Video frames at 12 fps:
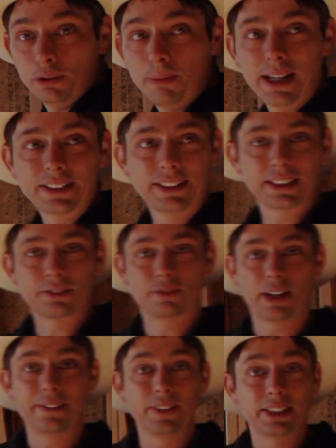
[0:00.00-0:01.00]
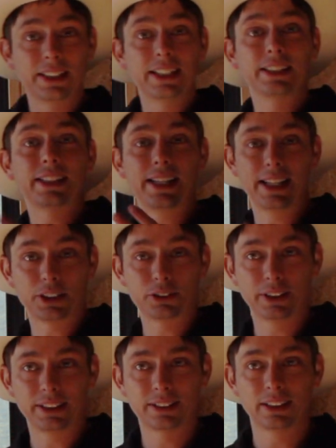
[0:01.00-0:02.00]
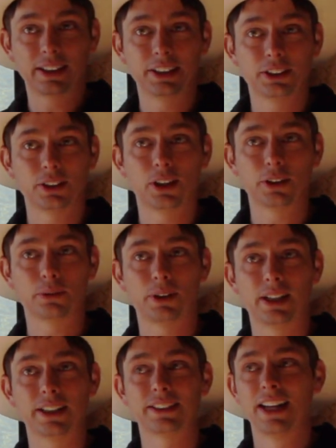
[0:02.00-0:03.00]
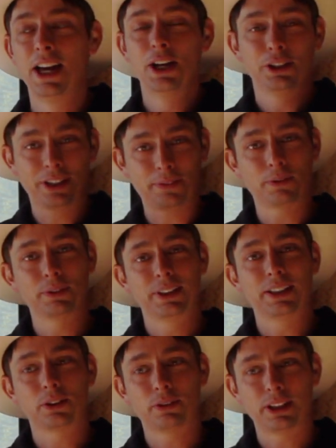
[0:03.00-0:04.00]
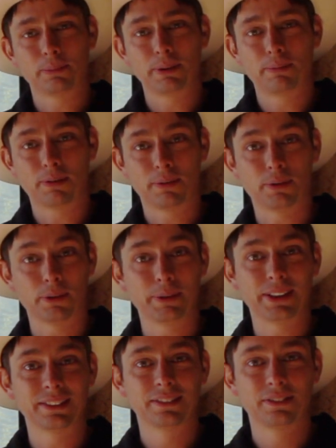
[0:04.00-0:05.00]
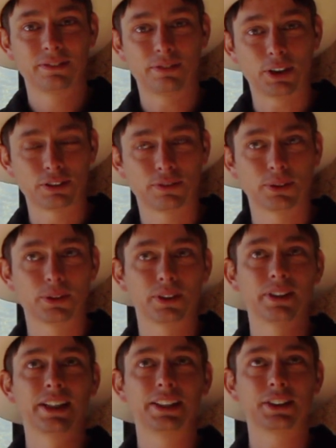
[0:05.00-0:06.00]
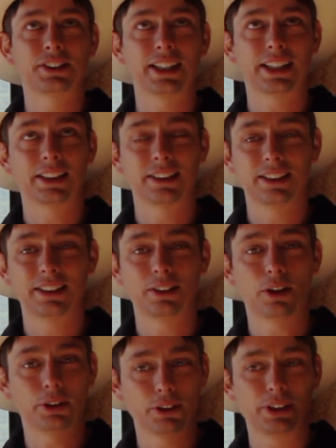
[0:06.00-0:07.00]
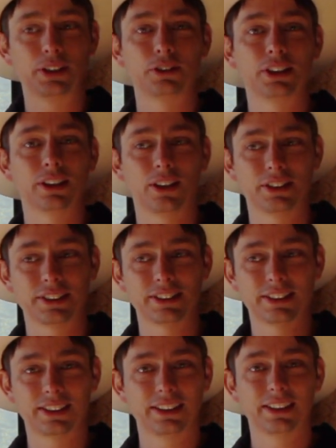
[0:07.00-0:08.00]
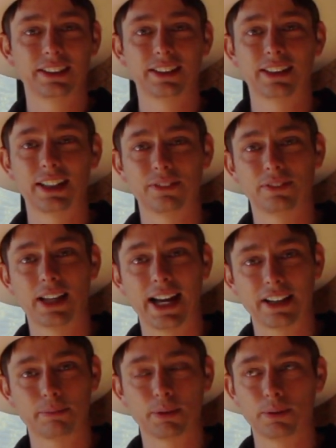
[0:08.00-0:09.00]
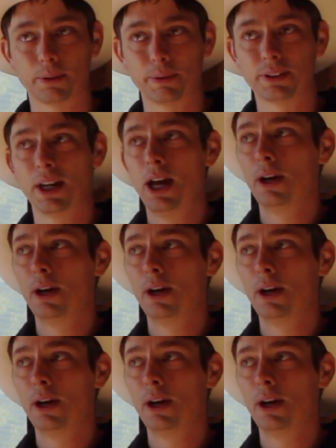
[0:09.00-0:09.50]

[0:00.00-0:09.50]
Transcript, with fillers: 2 by 6 framing to get that extra insulation. Otherwise, you would have a really incredibly performing first floor, and the second, you know, all your energy losses and, and kind of lack of performance